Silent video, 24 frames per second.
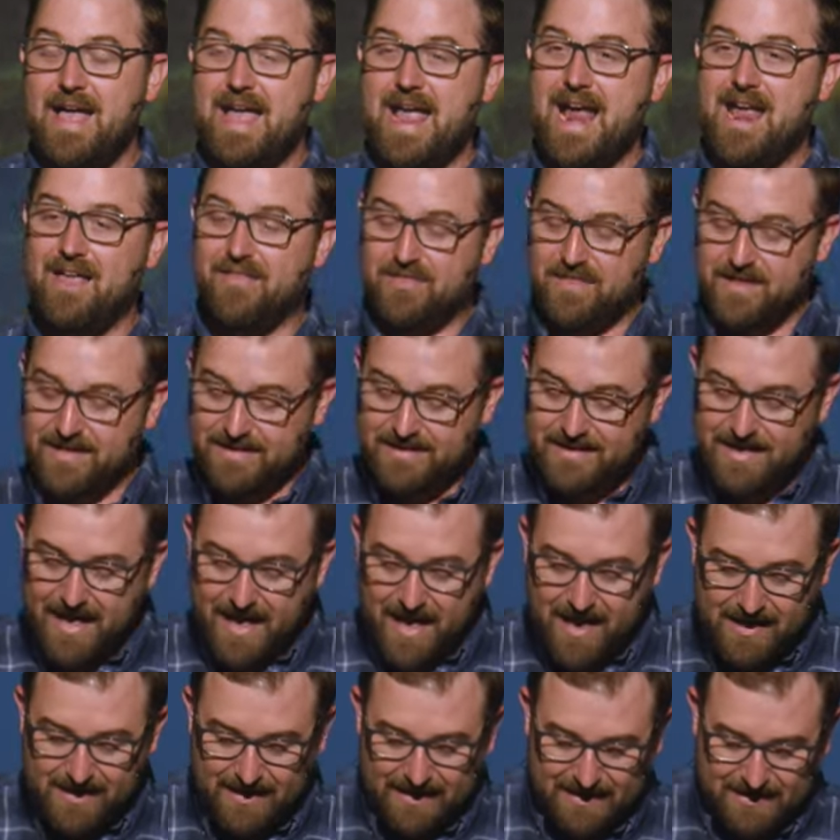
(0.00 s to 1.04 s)
And the
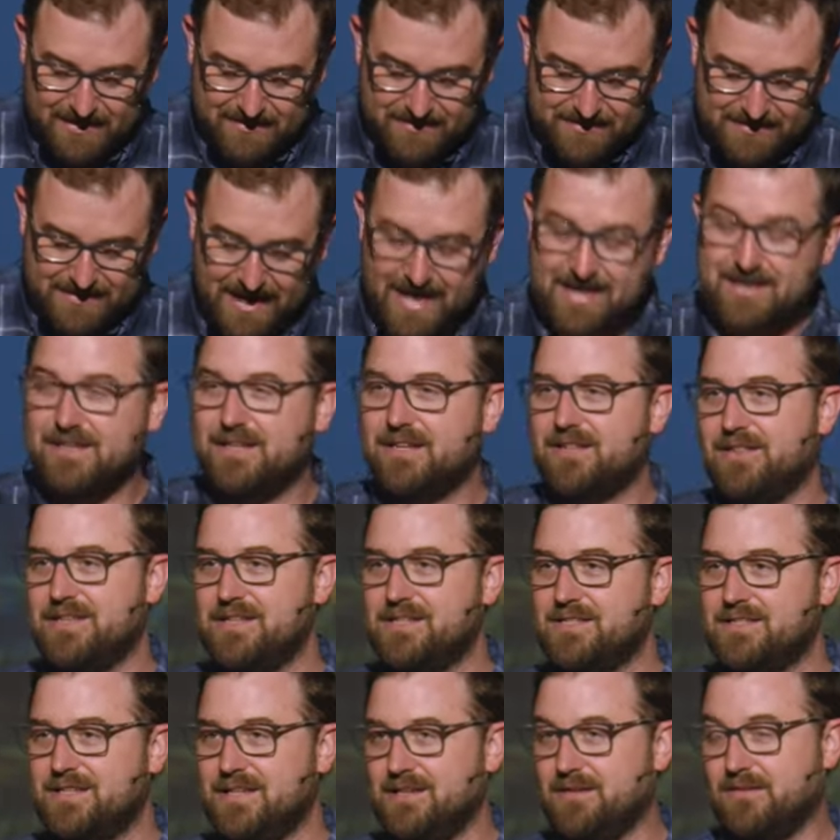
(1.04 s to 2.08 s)
gate is technically
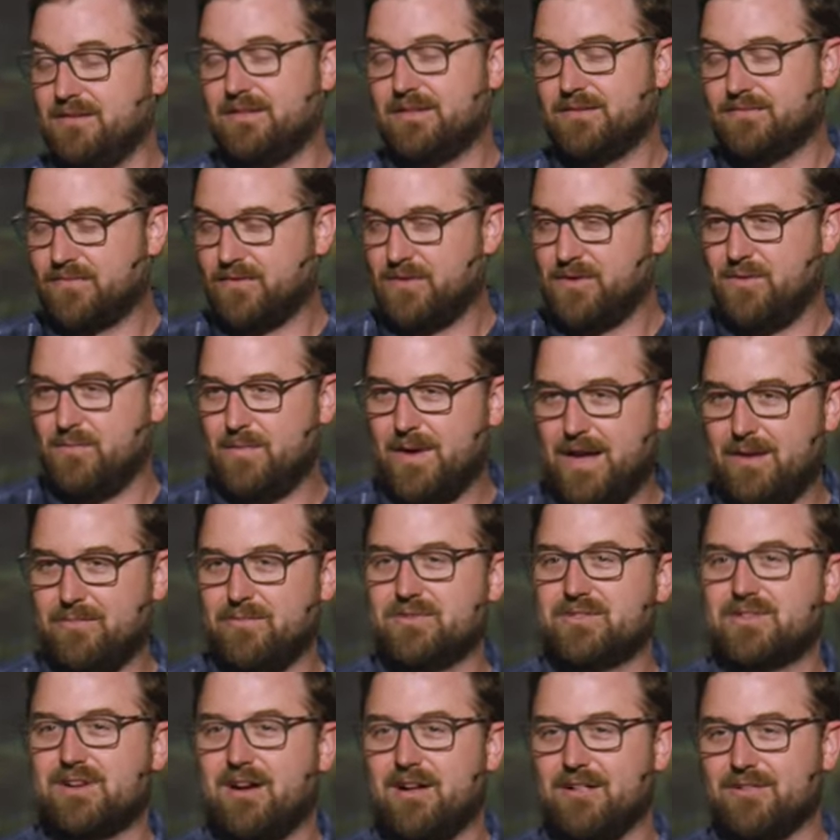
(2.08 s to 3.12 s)
sealed, and for you Bible
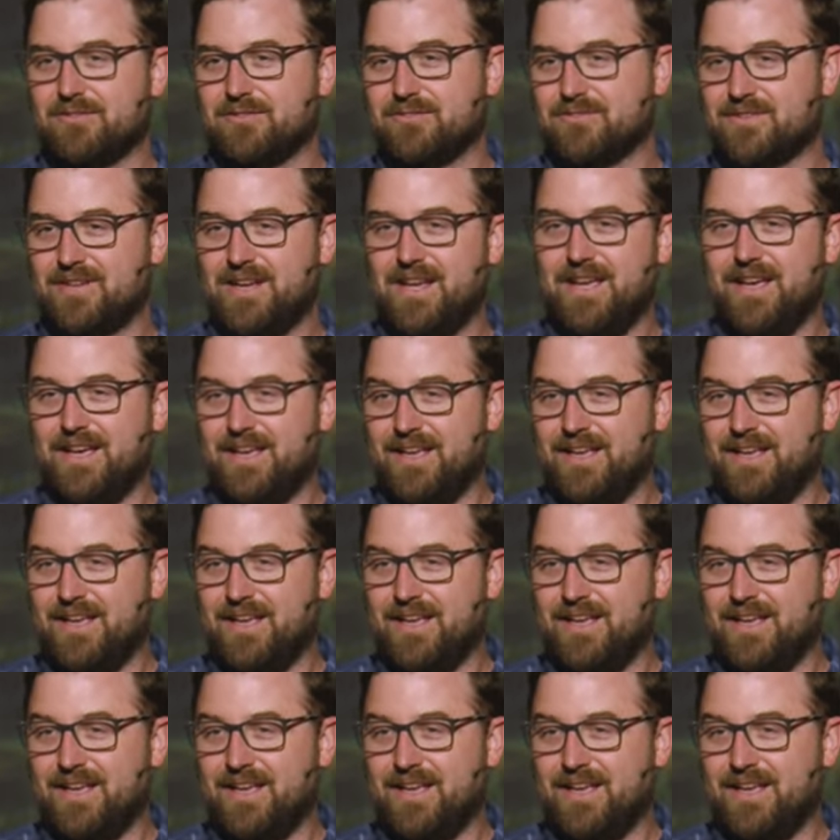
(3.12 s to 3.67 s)
scholars,